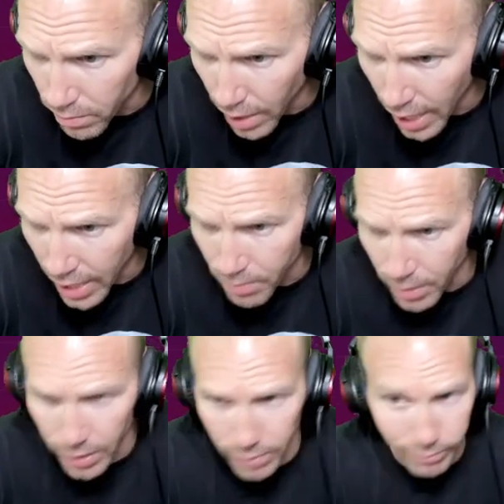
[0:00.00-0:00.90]

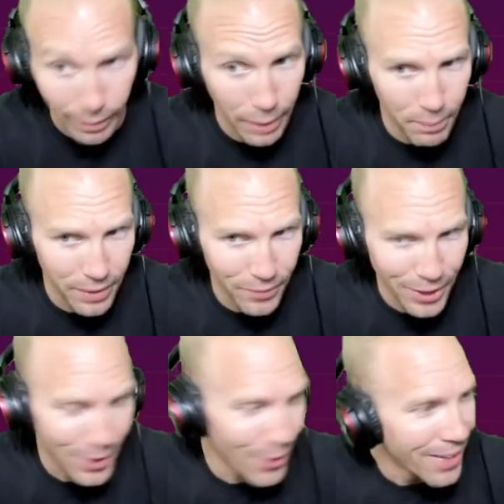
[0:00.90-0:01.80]
8-minute, 9-minute
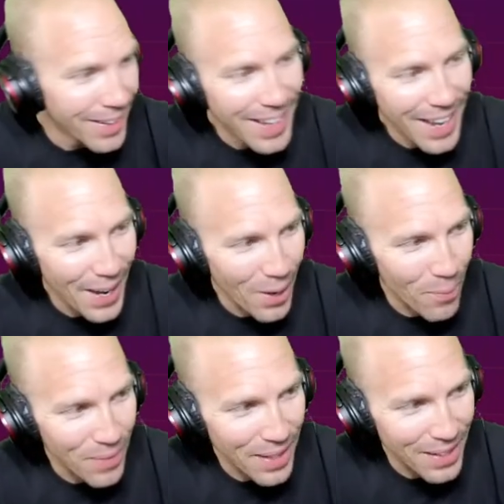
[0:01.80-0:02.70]
video.
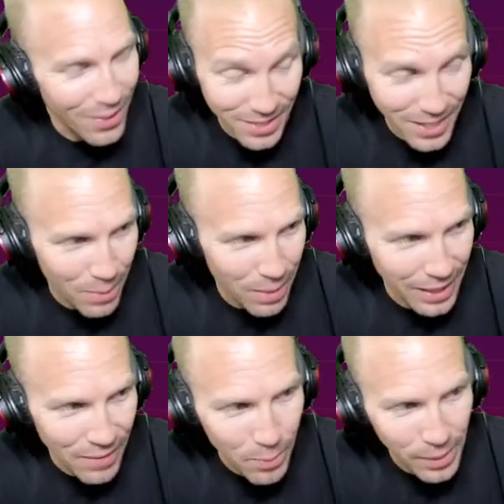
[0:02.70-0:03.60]
Or it's going to be
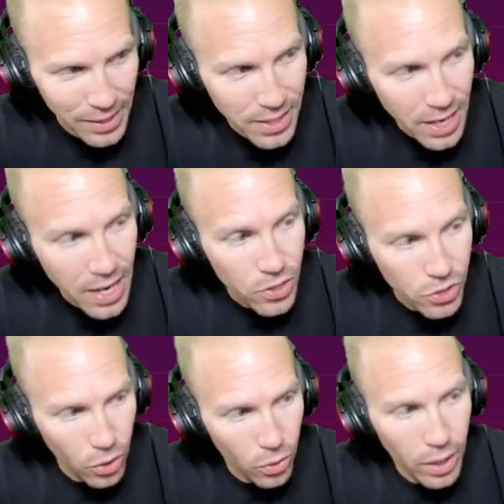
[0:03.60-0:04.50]
11 minutes.
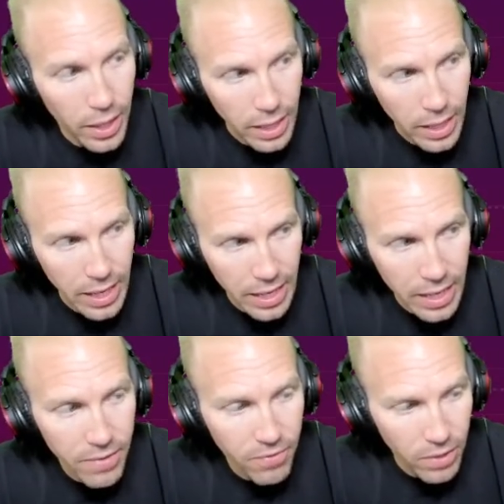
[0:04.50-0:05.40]
So
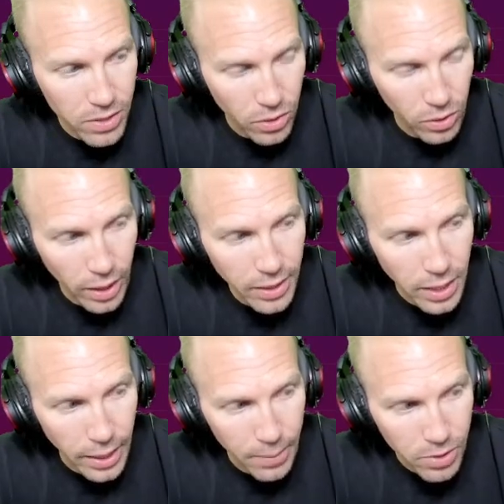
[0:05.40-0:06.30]
a lot of
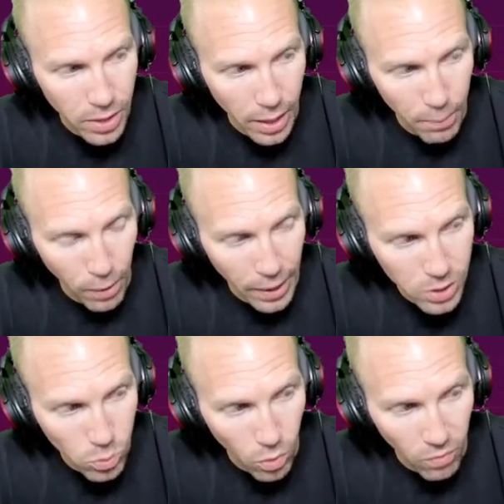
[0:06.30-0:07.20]
times
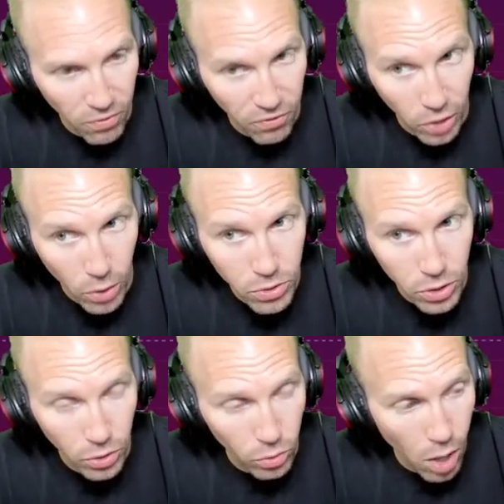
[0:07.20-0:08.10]
price will
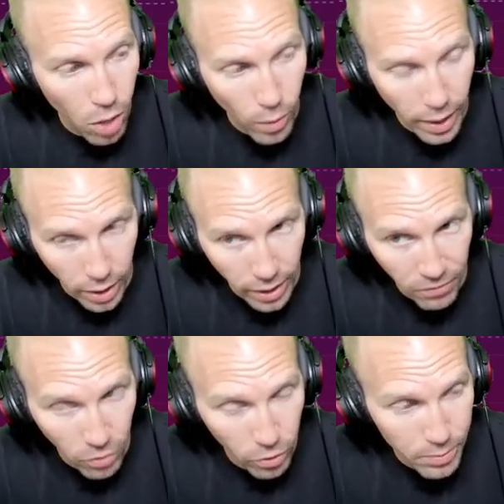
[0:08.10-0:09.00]
float the wrong way on
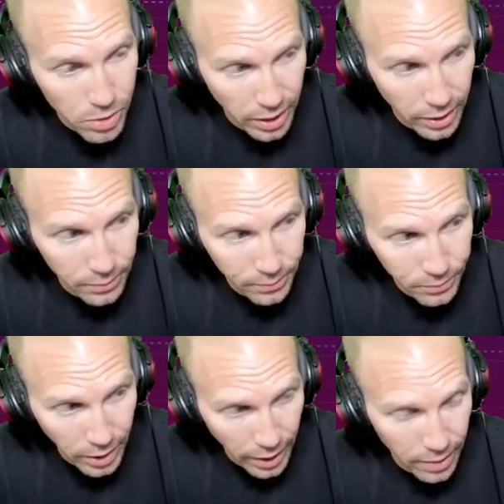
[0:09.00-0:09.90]
FOMC,
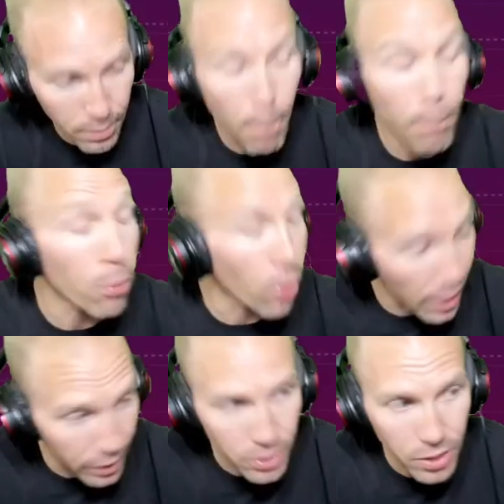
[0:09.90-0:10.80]
okay,
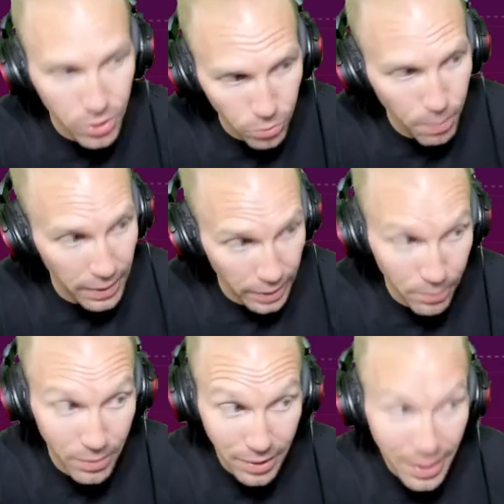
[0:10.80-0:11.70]
prior to 2
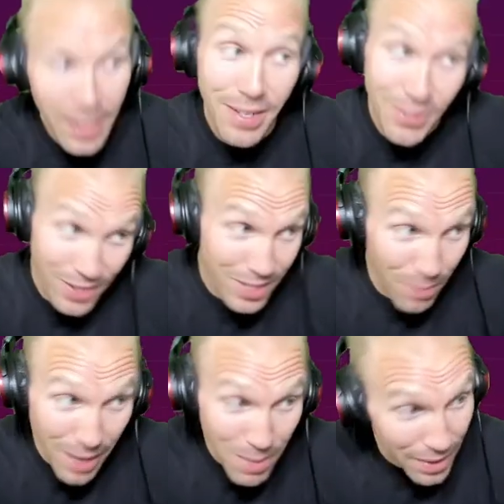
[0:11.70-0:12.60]
p.m. So this
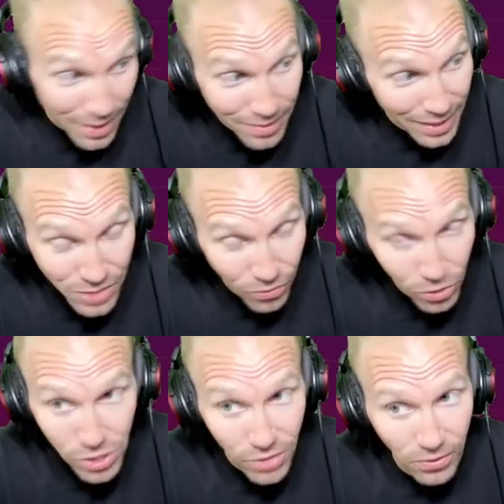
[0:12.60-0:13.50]
might be its
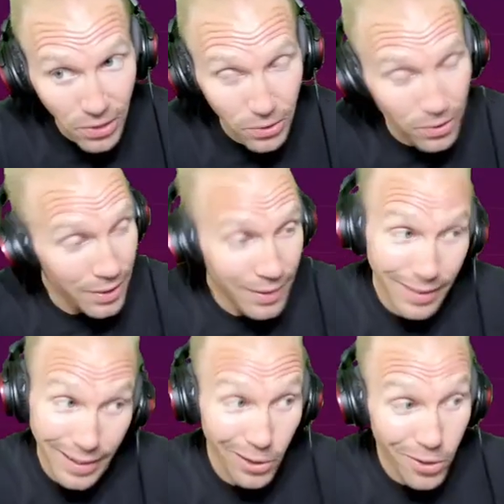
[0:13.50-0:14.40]
version of float,
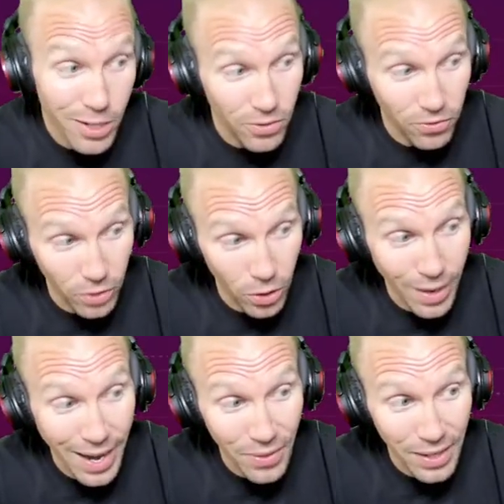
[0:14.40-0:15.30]
an aggressive
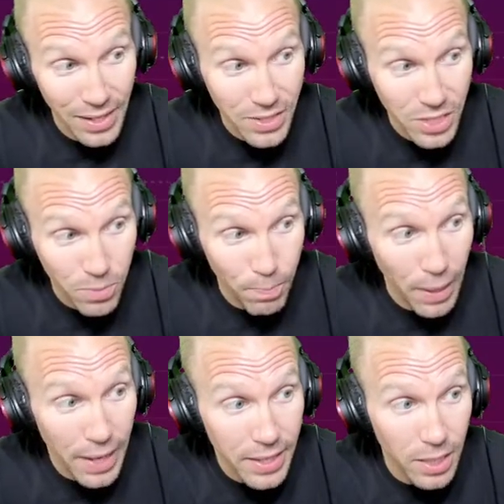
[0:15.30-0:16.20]
float, and then it
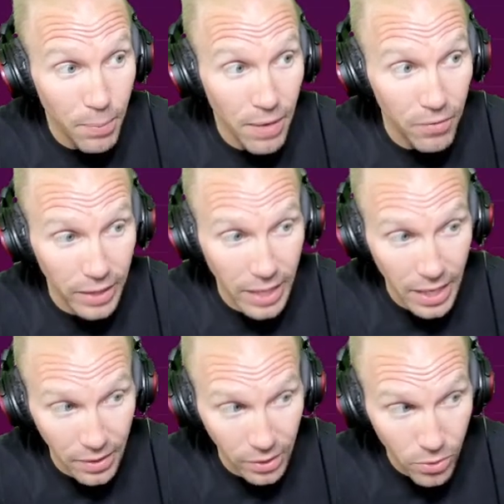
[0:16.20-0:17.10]
spikes up heavily
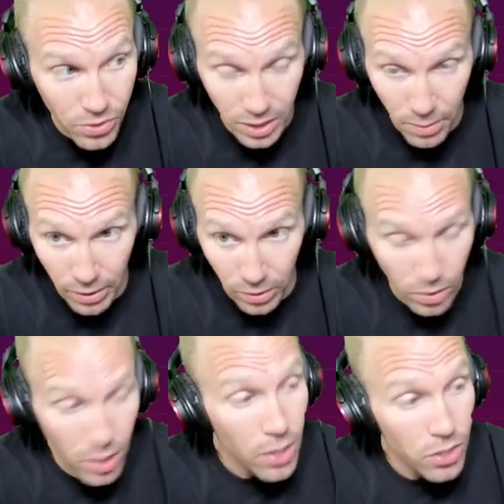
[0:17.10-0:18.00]
and then goes in the
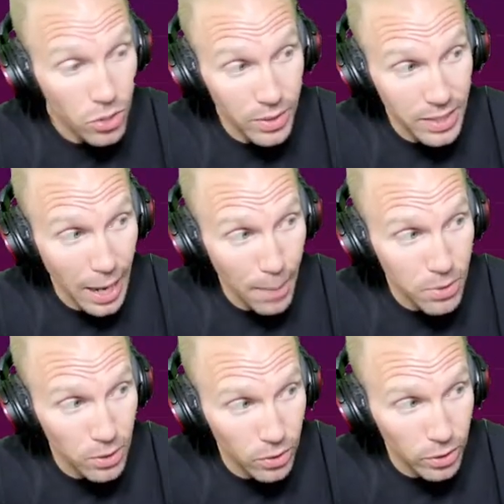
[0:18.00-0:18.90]
middle. So it's
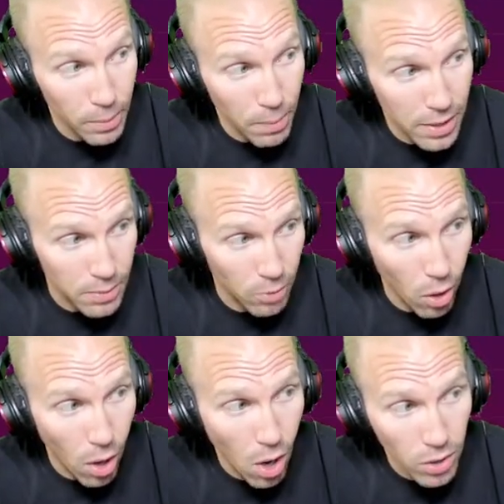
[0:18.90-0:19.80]
absolutely possible.
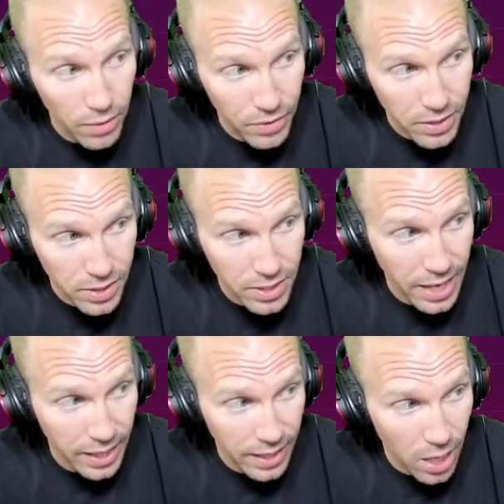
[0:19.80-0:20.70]
All of this is
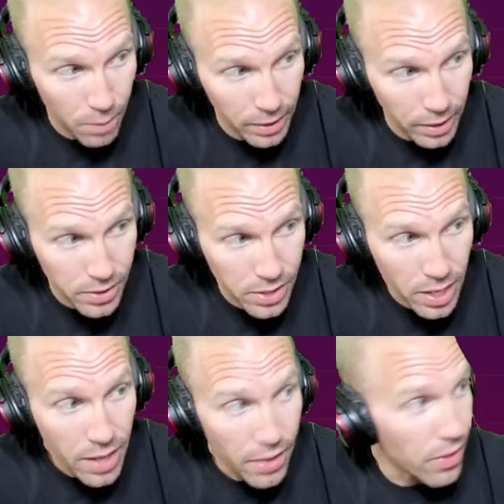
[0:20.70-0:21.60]
taken out because
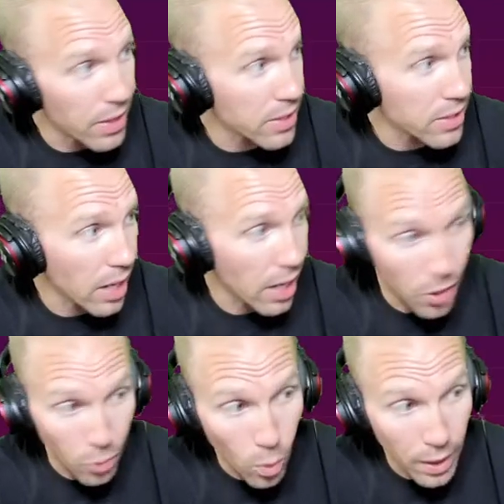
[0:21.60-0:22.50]
this,
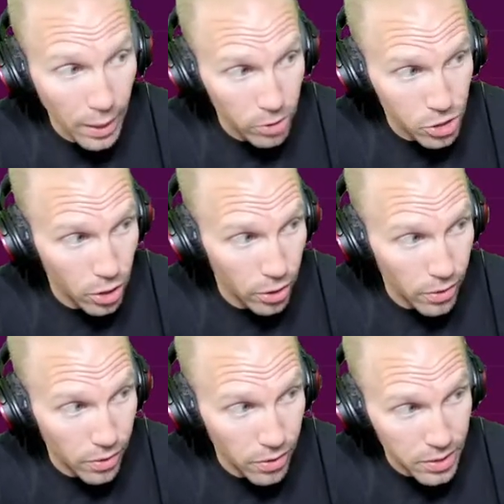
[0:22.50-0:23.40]
on the 1-hour chart,
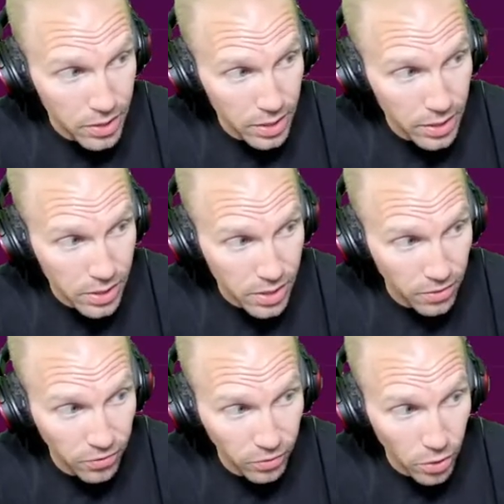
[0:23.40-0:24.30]
this is
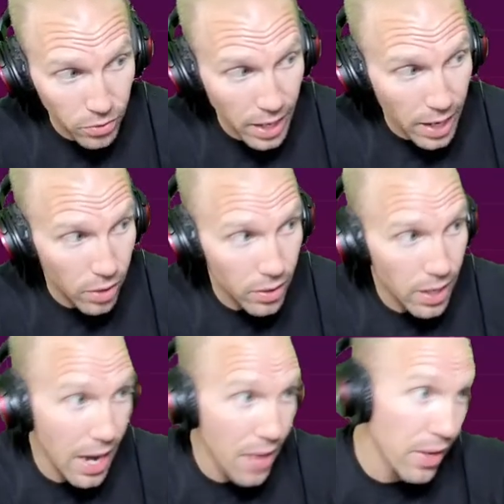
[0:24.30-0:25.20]
the float down,
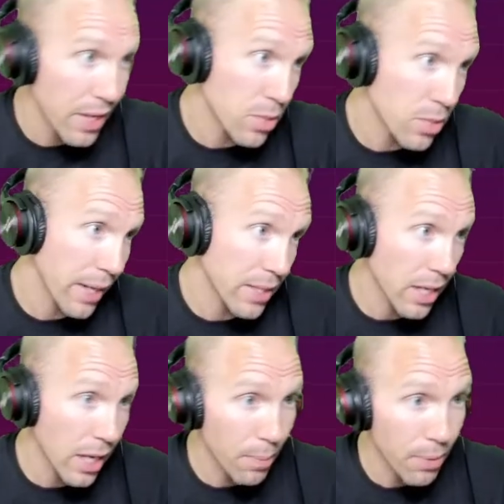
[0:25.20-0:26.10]
and then it spikes up.